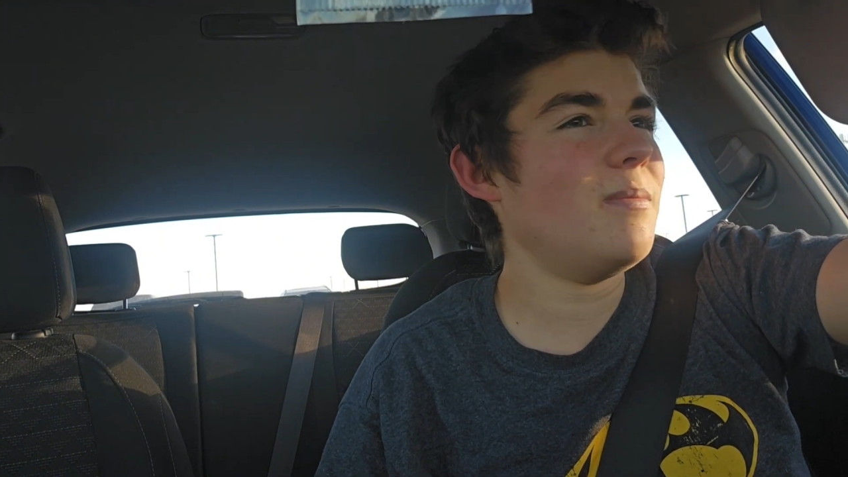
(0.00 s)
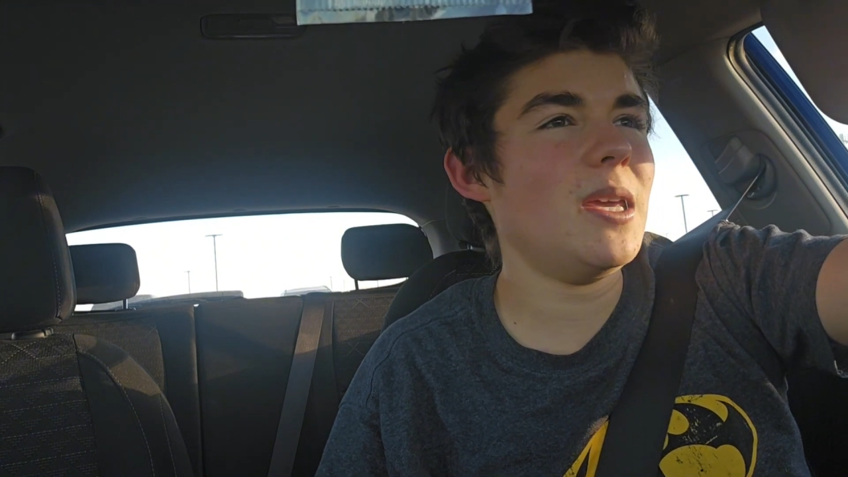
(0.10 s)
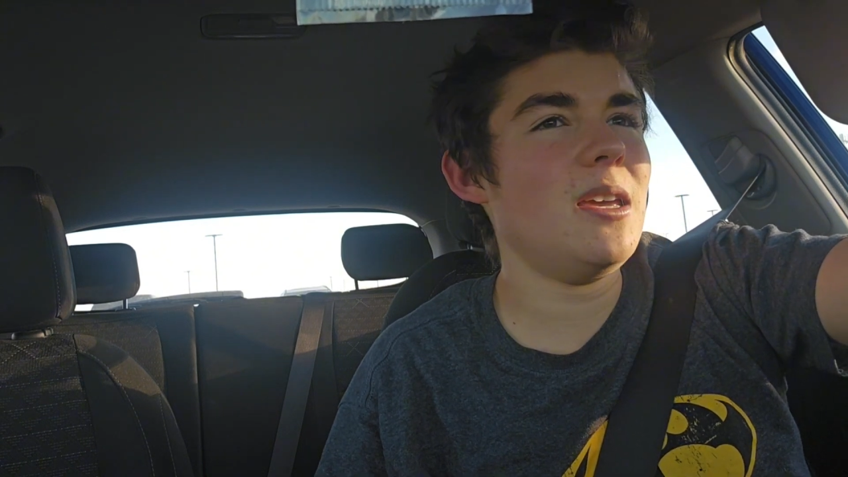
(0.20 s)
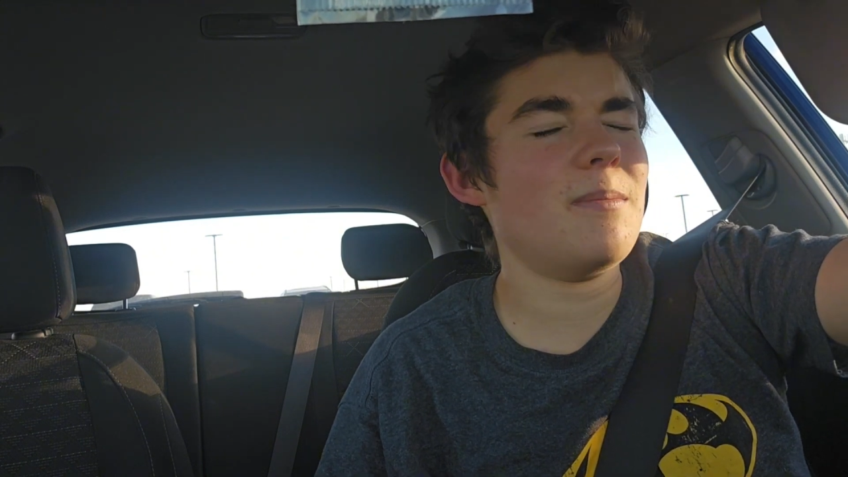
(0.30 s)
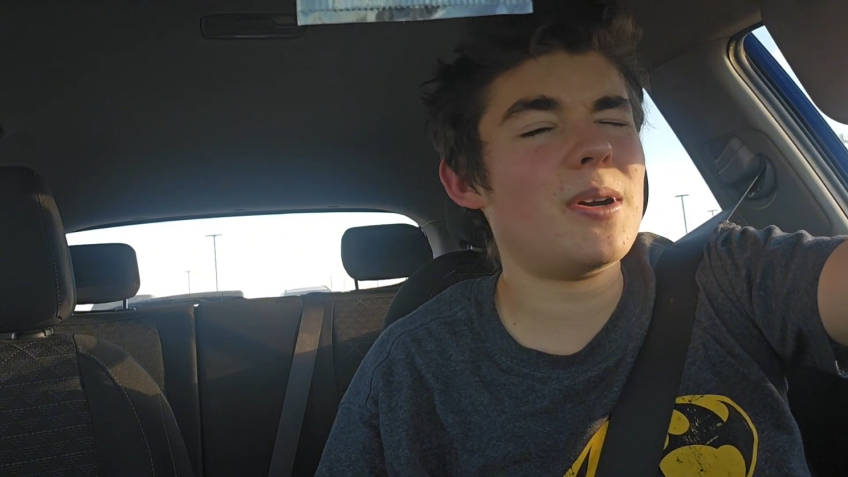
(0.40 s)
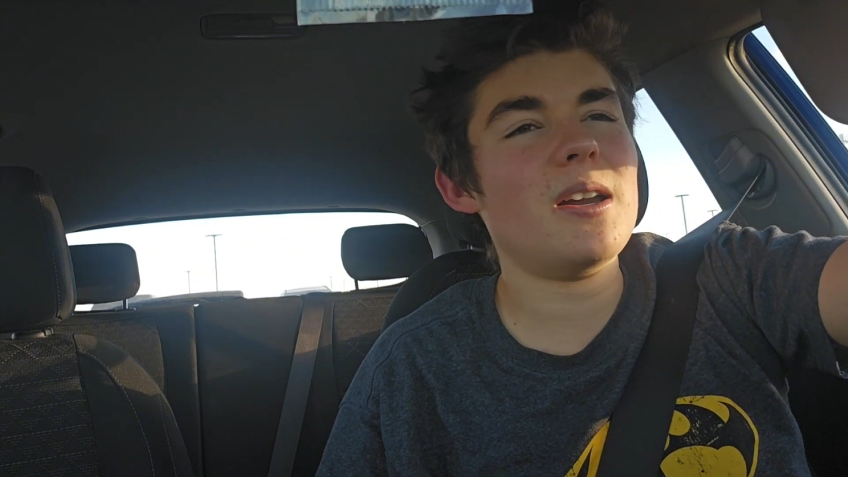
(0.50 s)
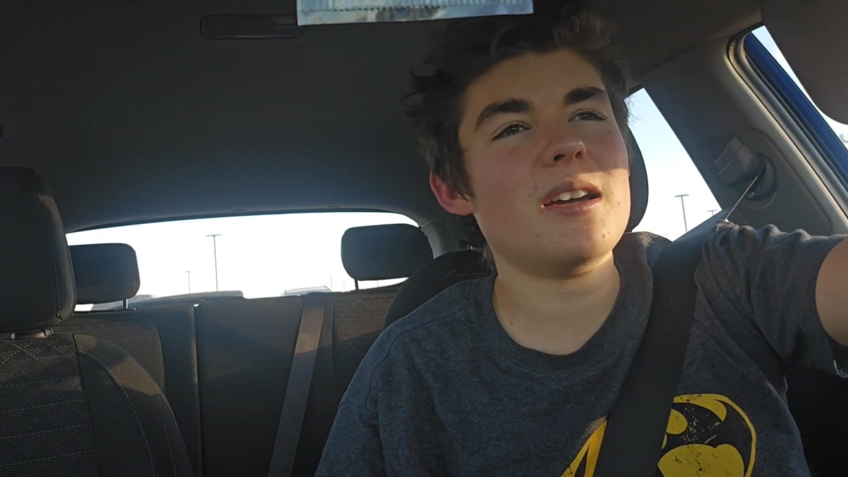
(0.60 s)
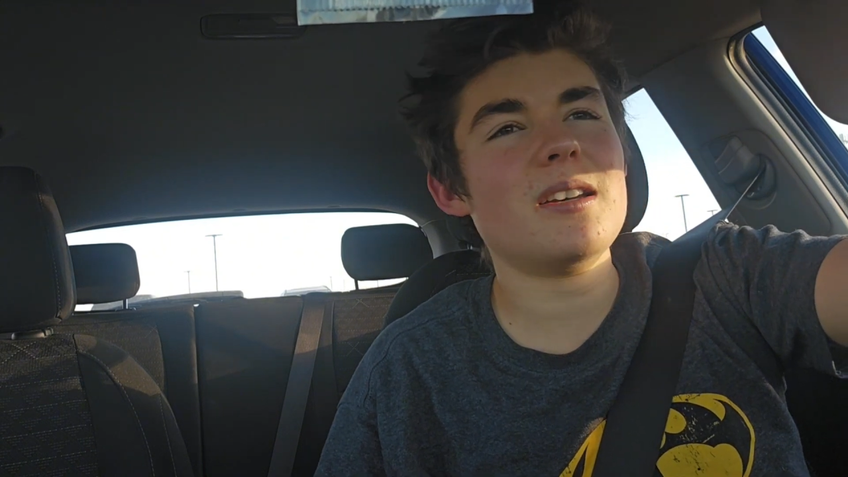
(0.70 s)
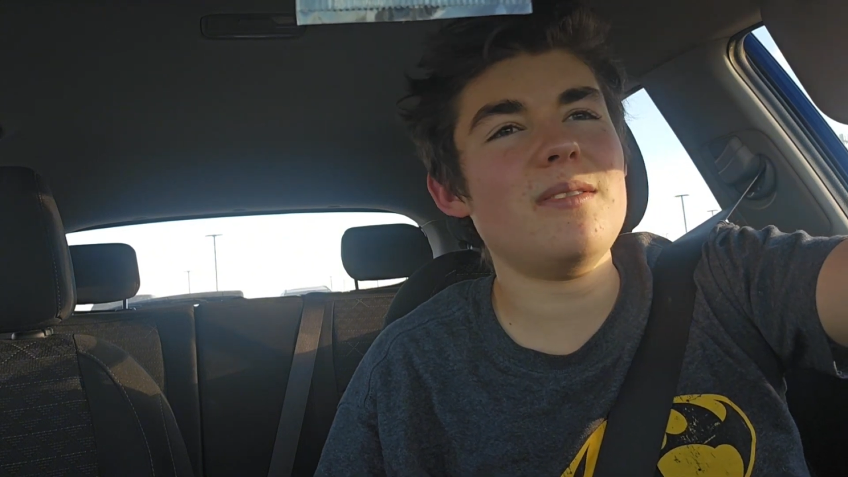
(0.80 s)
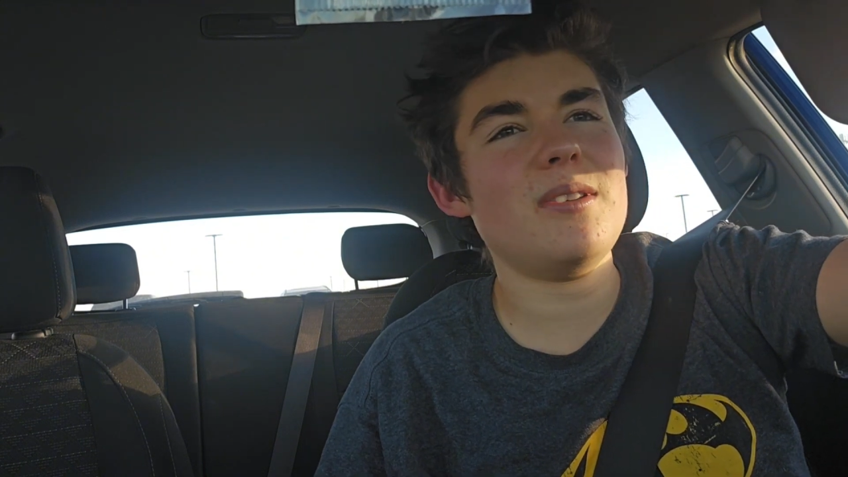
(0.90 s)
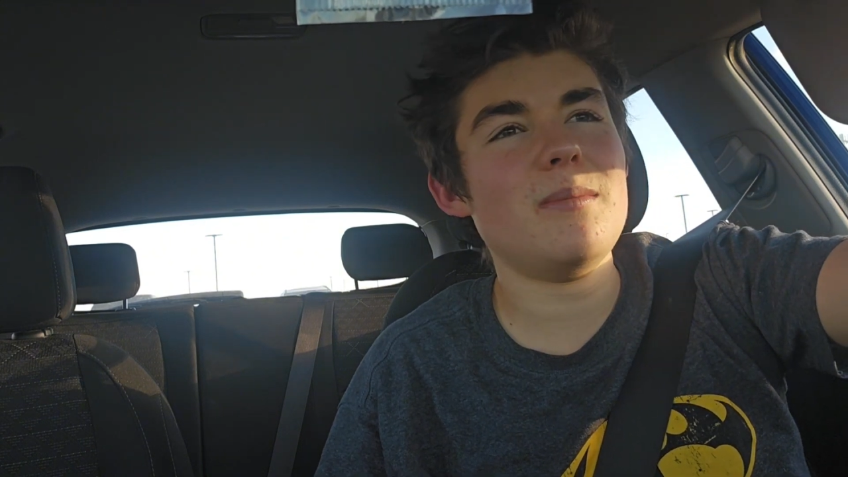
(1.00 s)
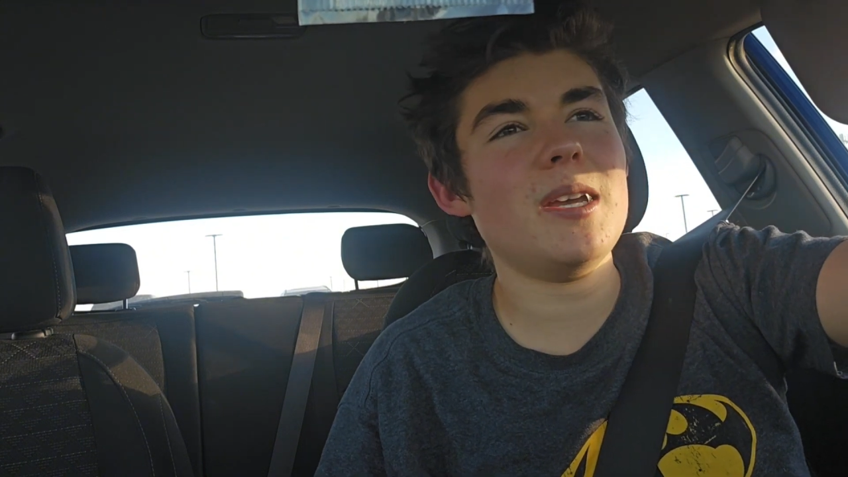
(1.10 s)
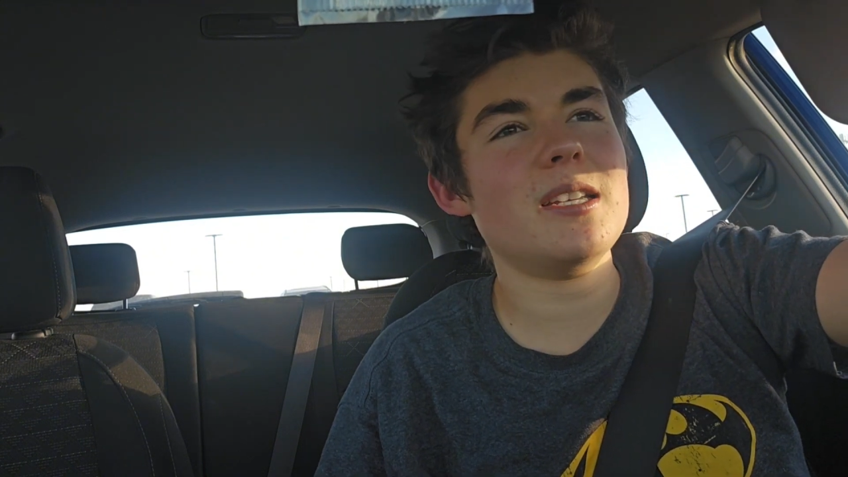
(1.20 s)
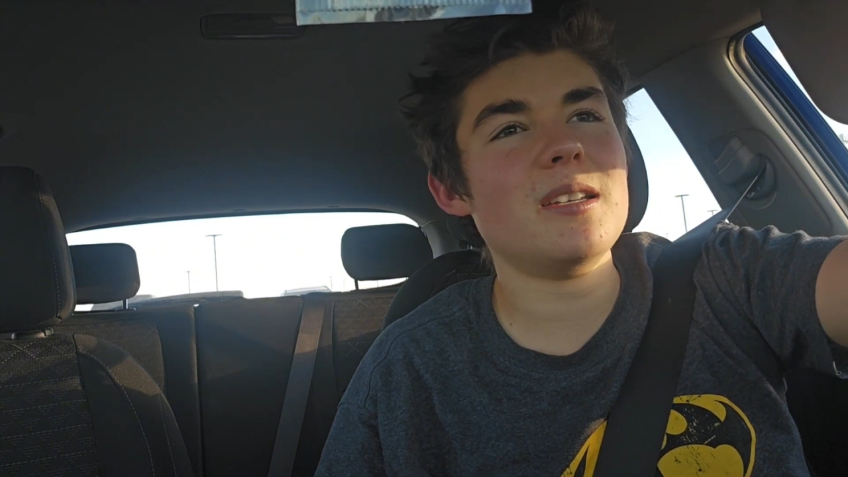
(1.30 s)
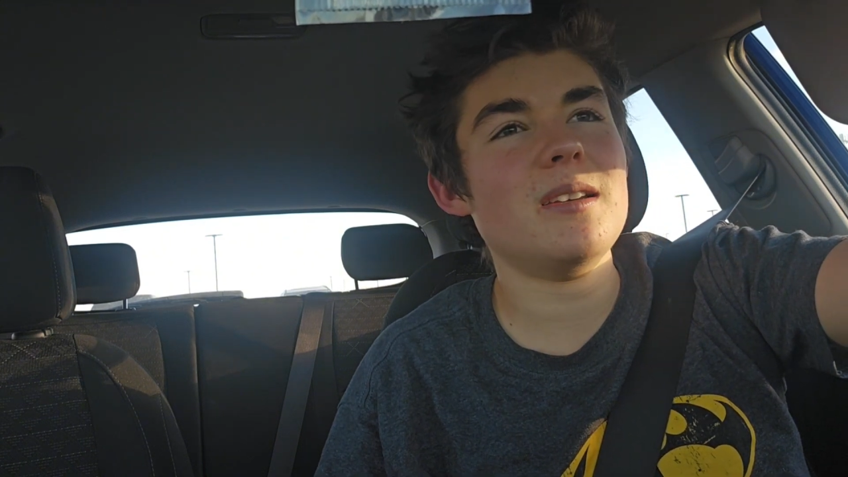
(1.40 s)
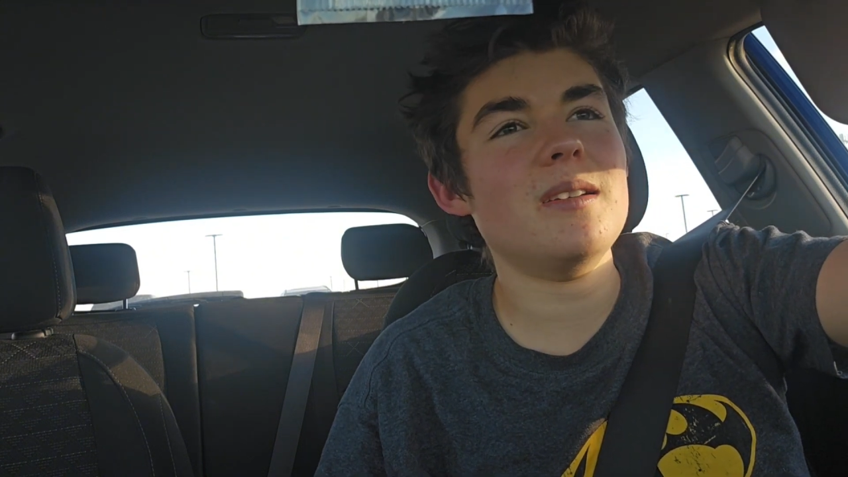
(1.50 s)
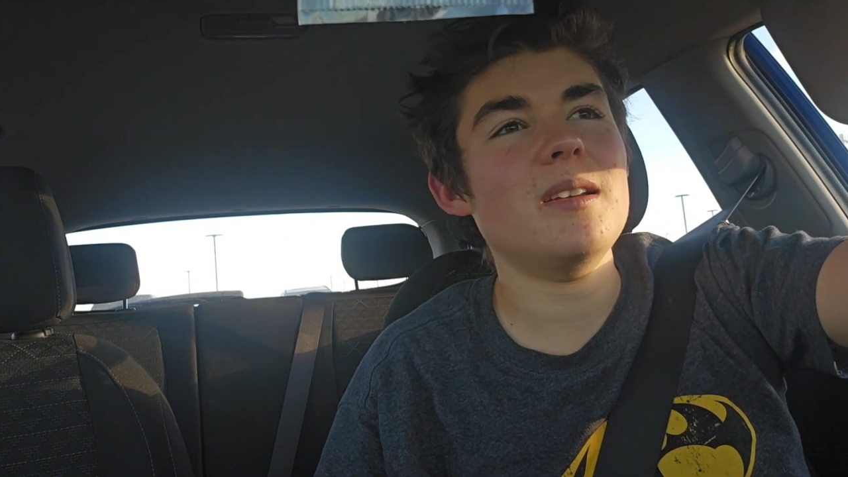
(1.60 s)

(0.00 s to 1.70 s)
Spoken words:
being productive and makes it